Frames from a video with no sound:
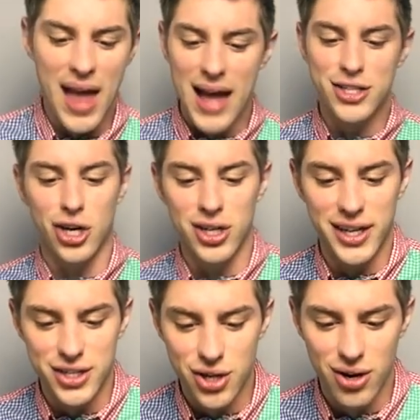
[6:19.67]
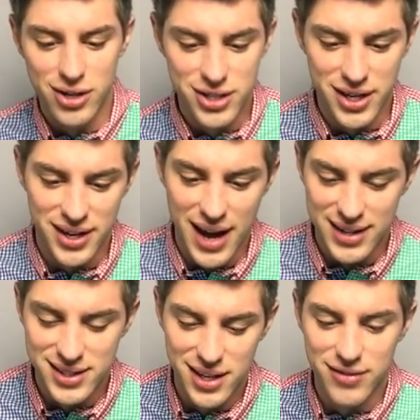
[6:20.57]
At Charlie in Charge and
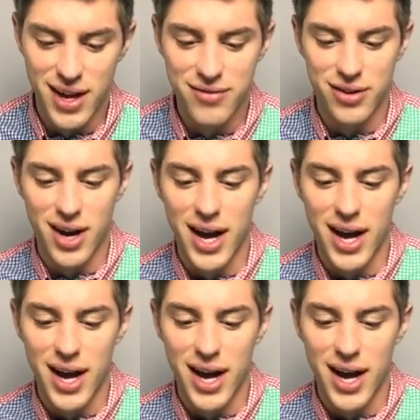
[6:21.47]
at Steve Denver,